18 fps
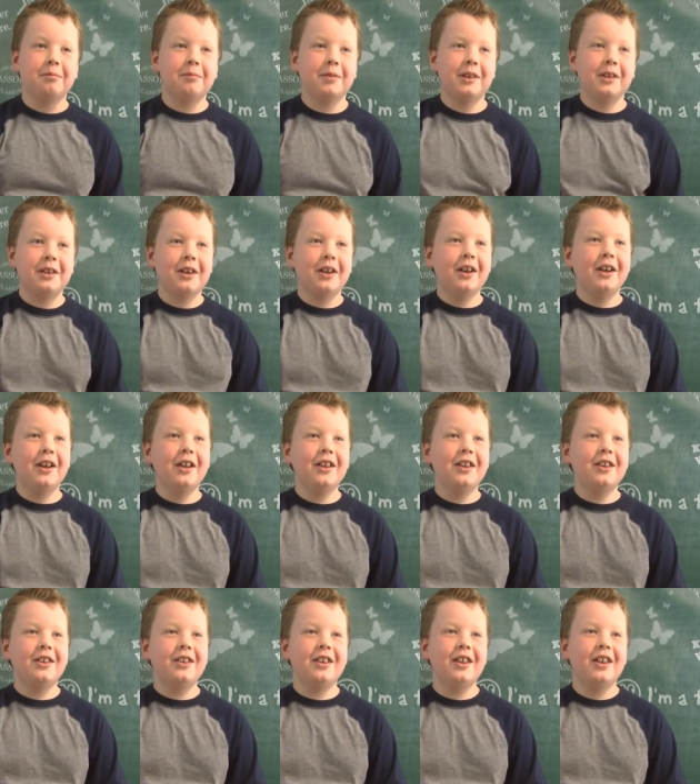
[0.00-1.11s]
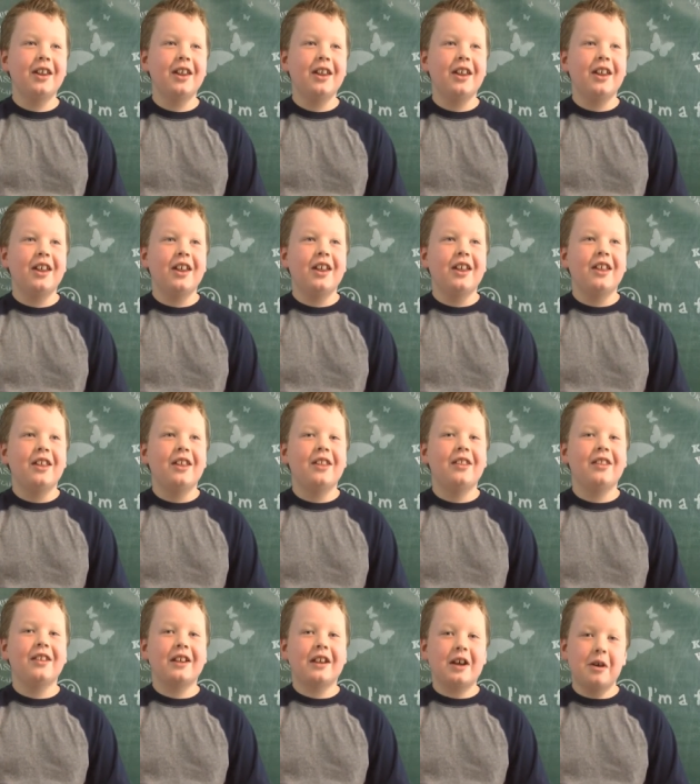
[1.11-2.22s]
Because
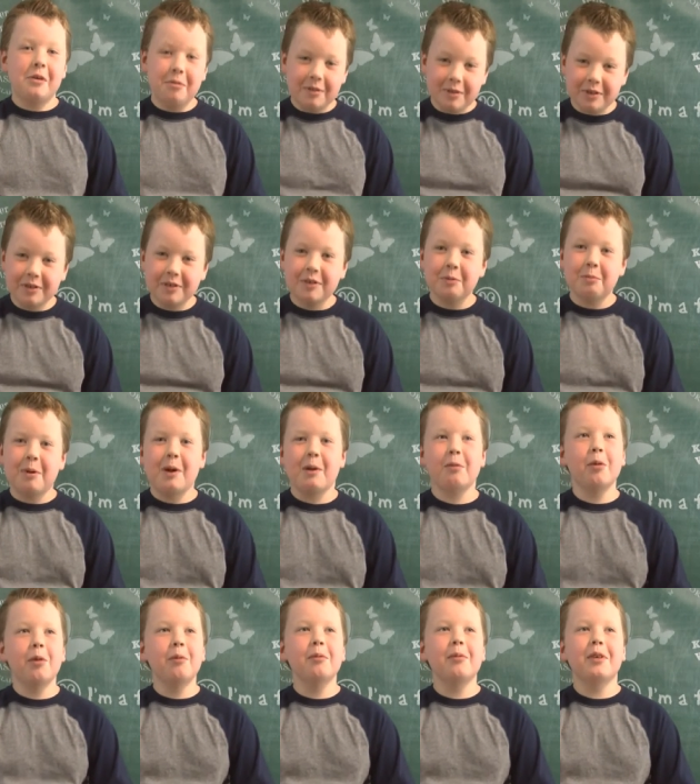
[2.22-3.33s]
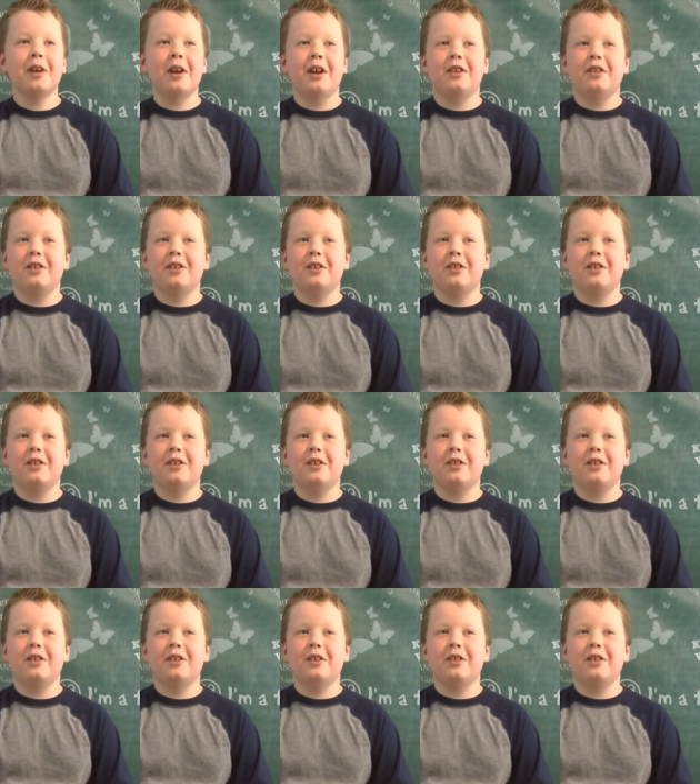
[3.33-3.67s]
they come into my room when I